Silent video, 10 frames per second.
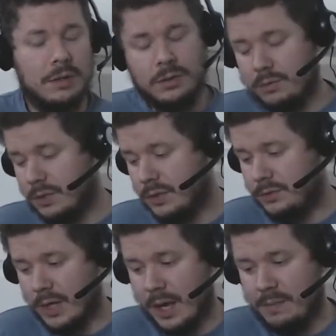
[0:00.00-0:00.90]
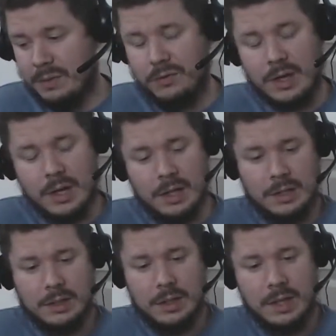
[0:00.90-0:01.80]
No, this happens
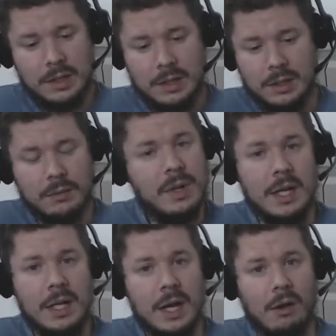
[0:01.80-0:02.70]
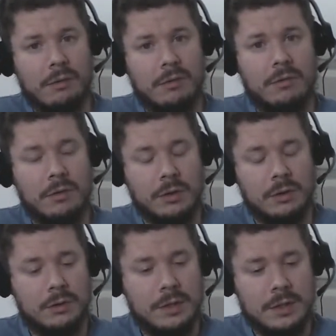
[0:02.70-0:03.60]
in many houses,
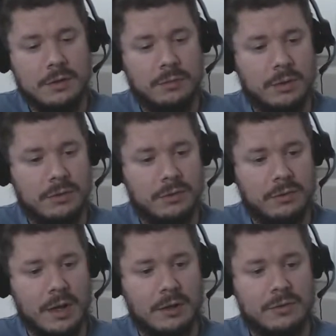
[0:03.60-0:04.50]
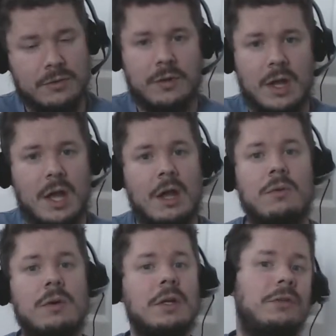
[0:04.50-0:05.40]
including this person's houses.
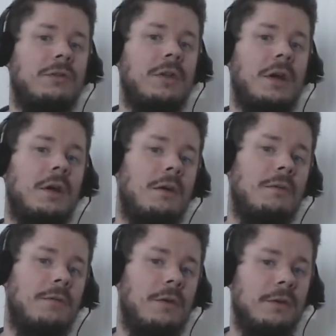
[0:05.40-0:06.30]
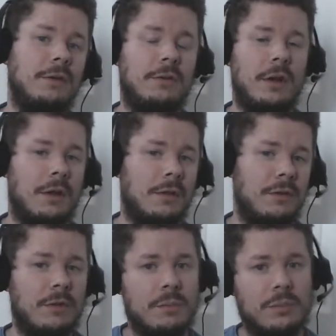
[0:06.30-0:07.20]
We'll get stuck on focusing on the
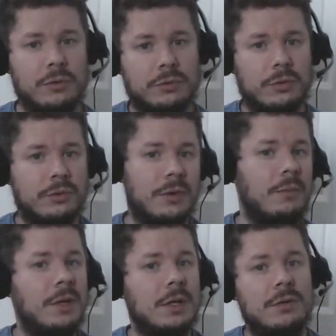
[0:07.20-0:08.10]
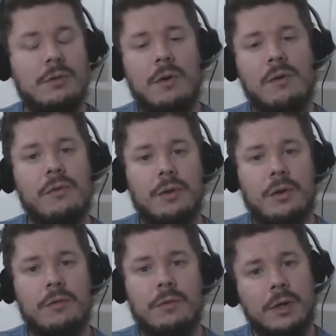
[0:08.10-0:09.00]
simple chores that we can do over and
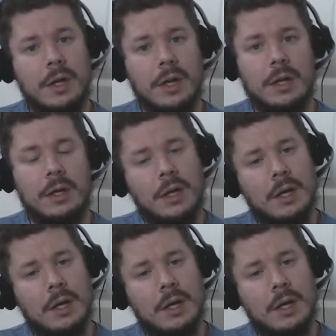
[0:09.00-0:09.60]
over again.